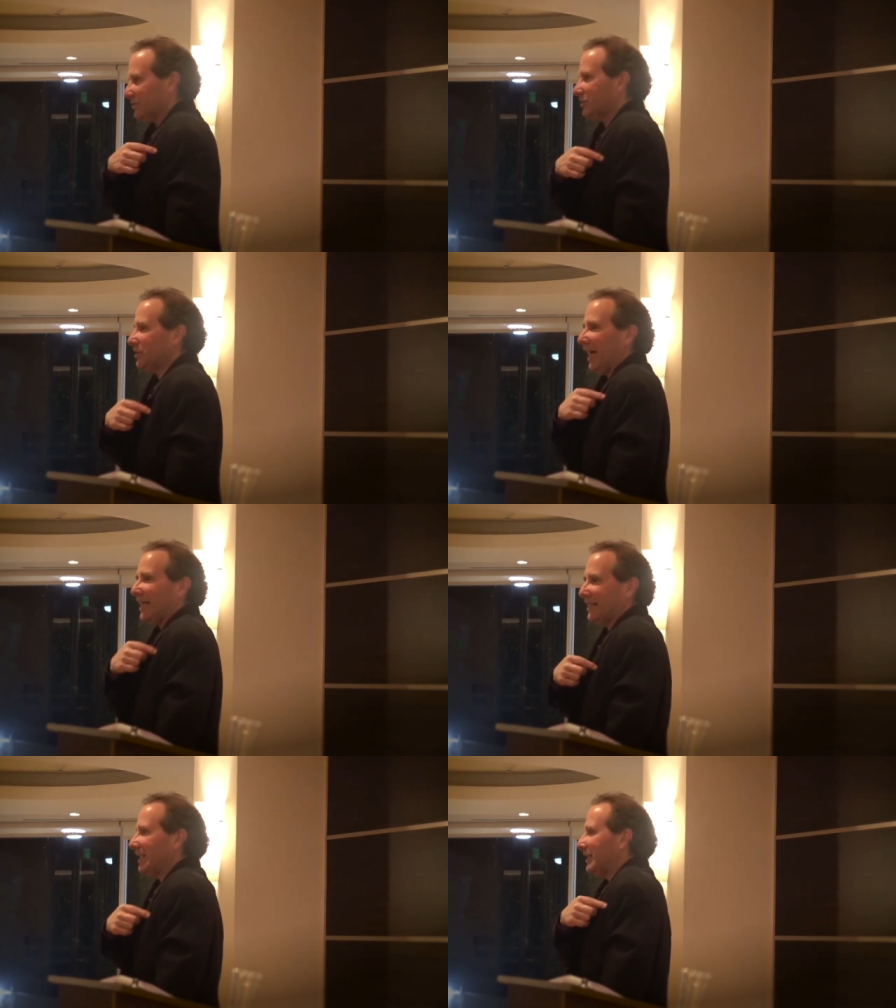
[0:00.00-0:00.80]
a
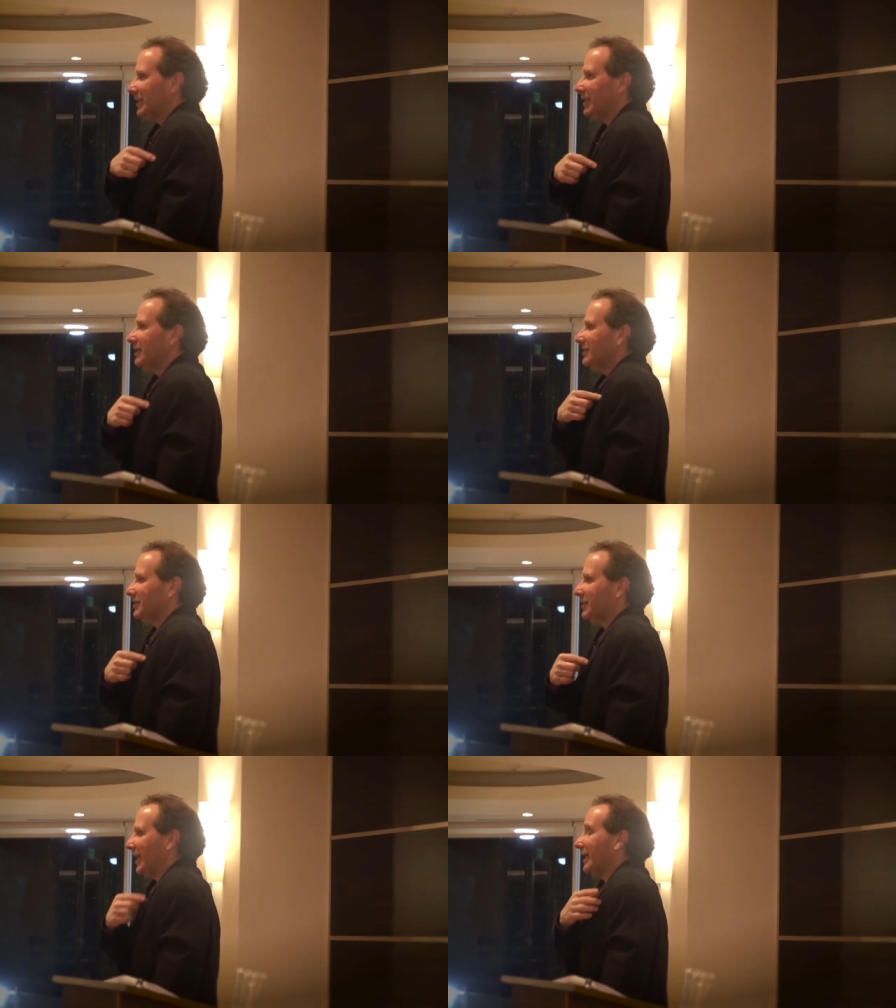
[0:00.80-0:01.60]
Nike
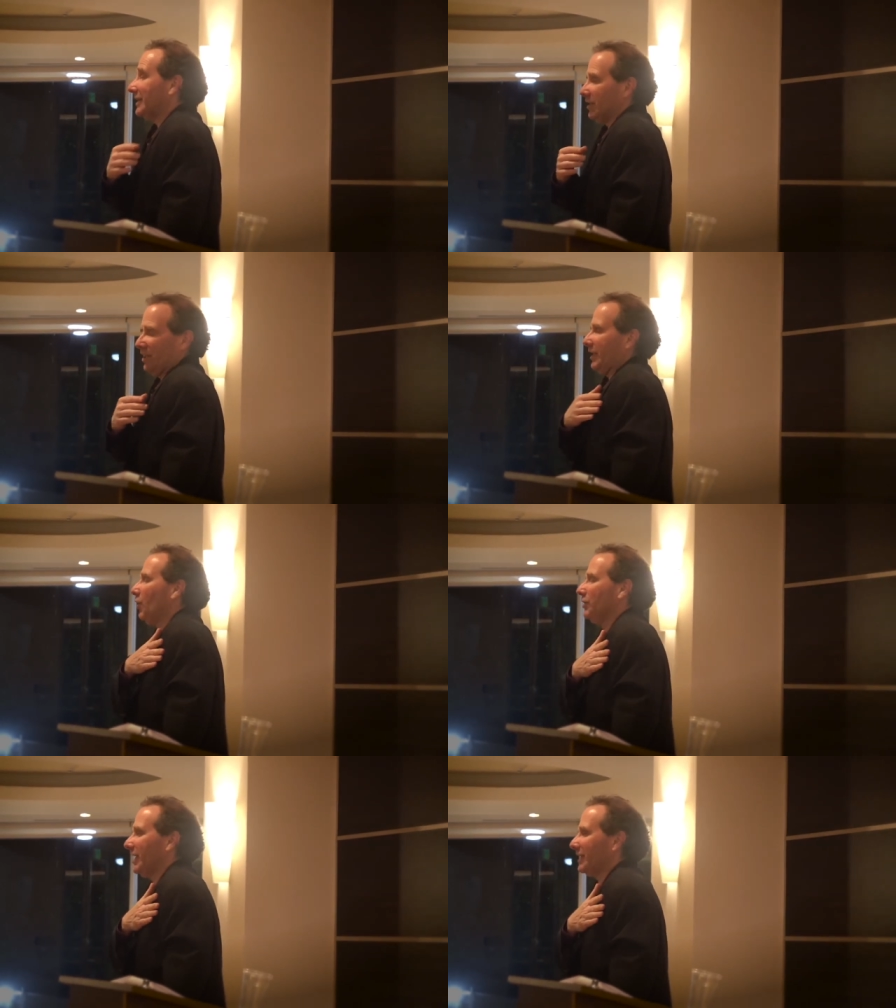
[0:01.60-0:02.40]
thing, and they're like,
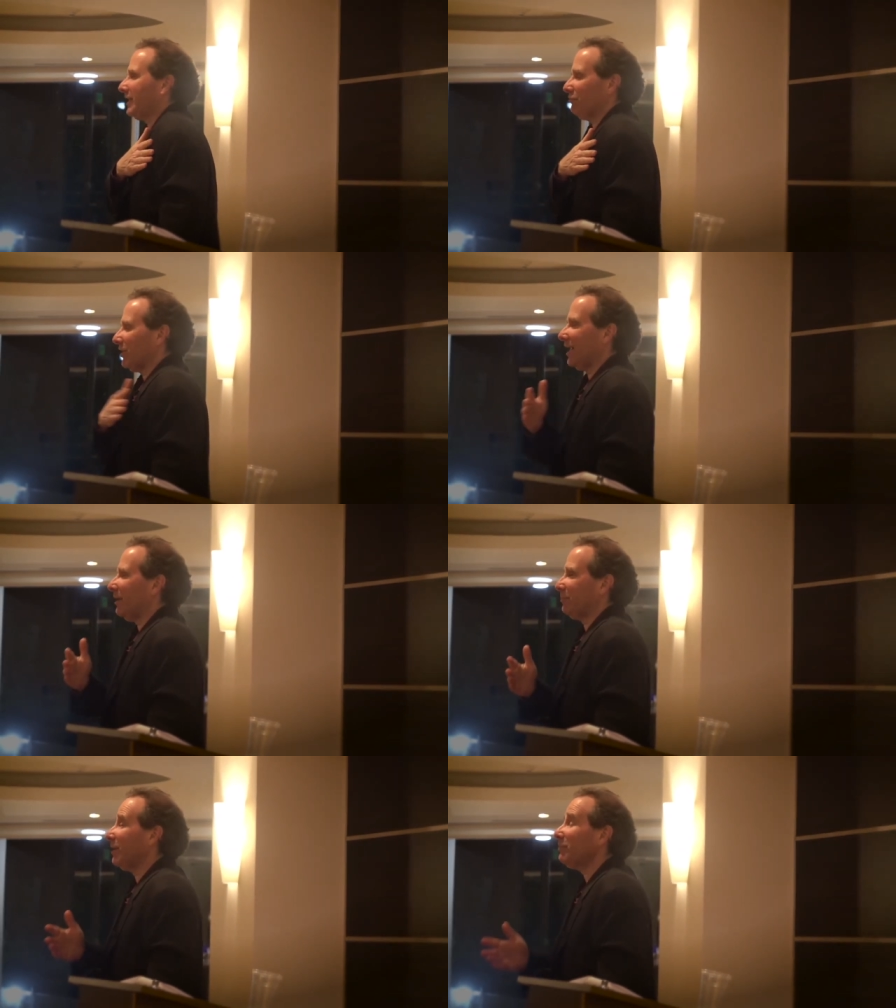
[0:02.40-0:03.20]
oh, you got to cover that
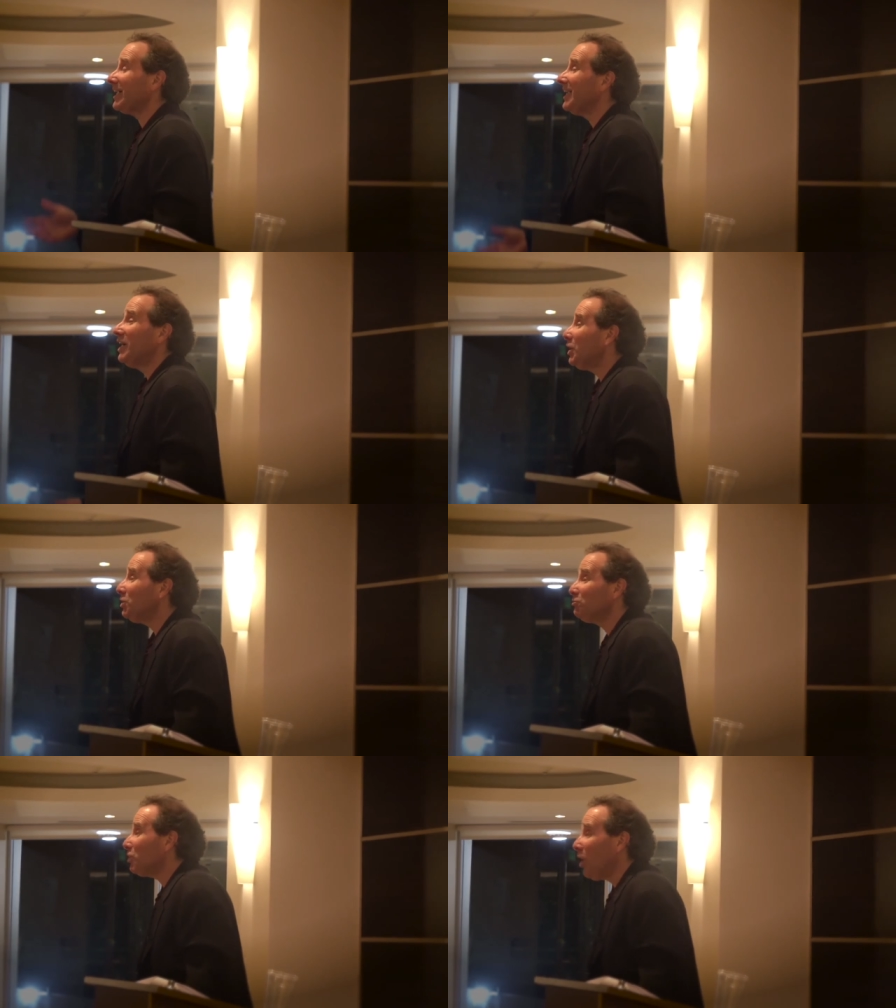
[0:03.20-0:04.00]
up, and I'm like,
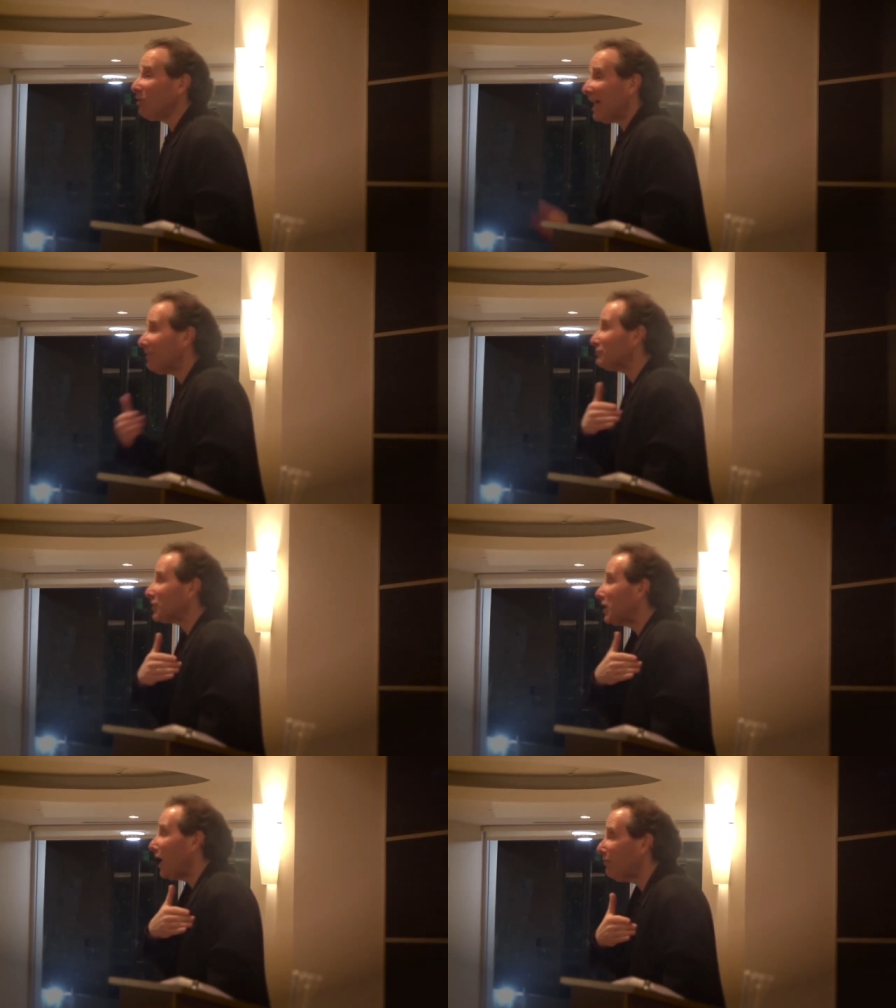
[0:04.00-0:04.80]
you don't have
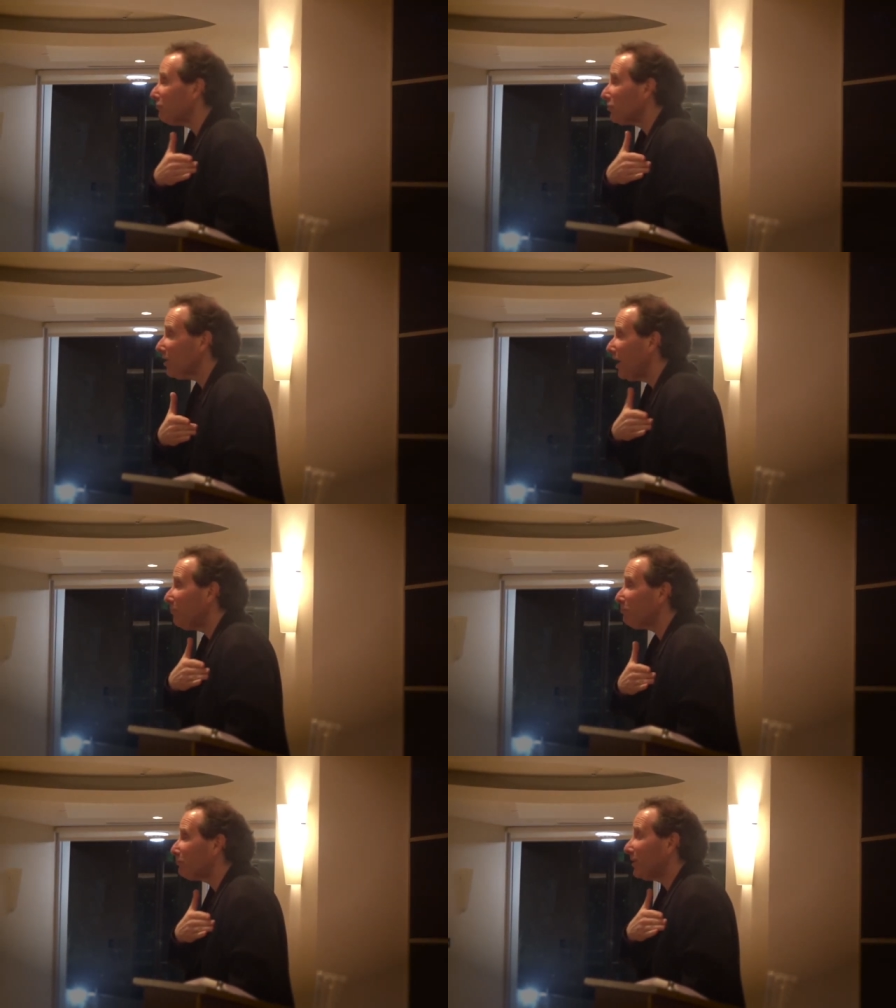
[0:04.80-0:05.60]
to cover
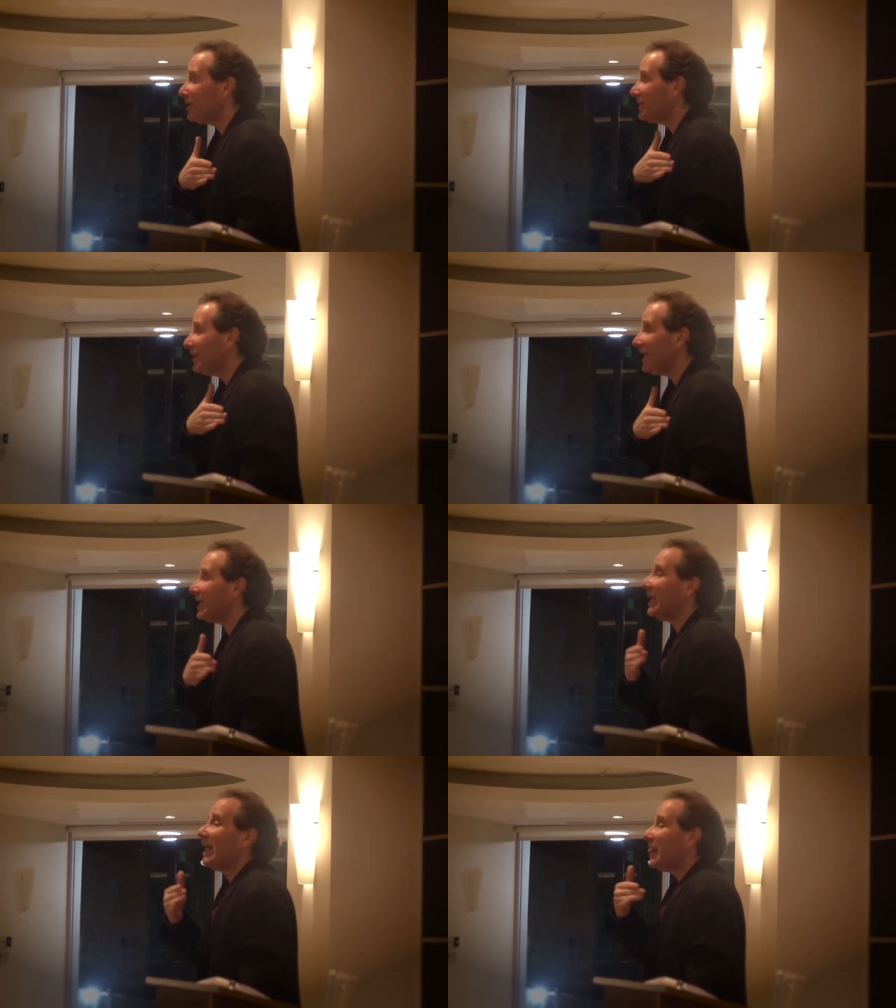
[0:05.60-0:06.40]
up the
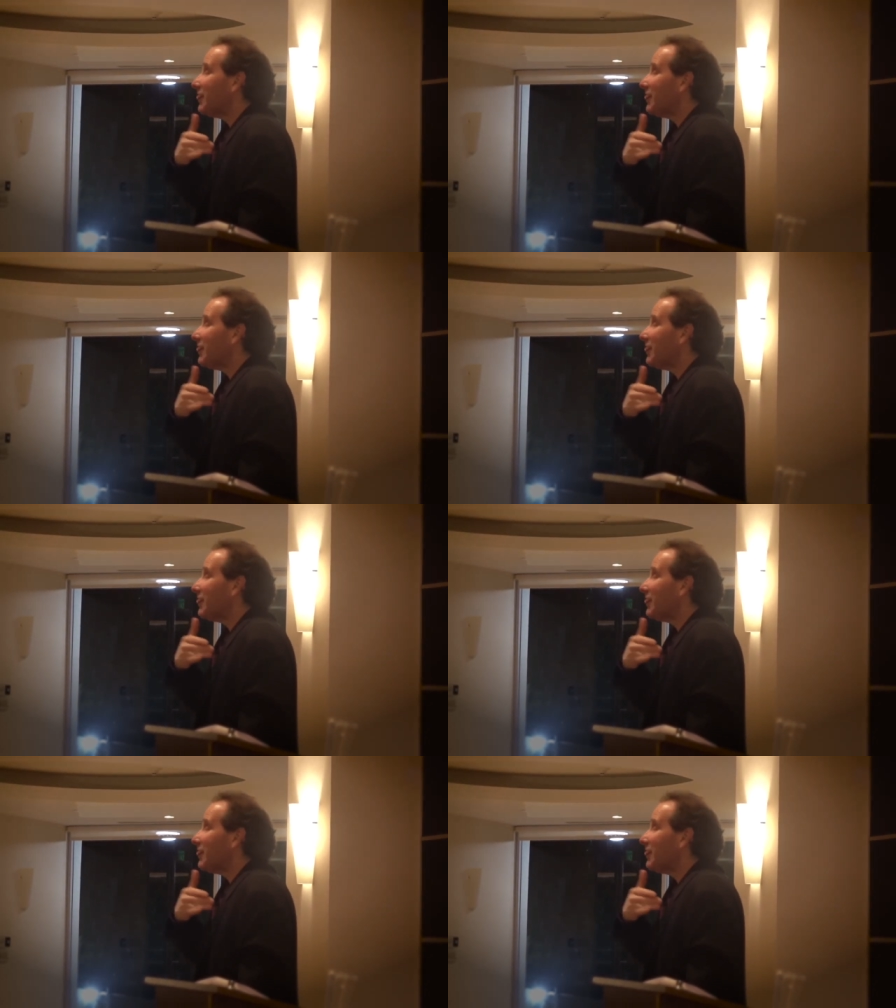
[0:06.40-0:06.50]
thing.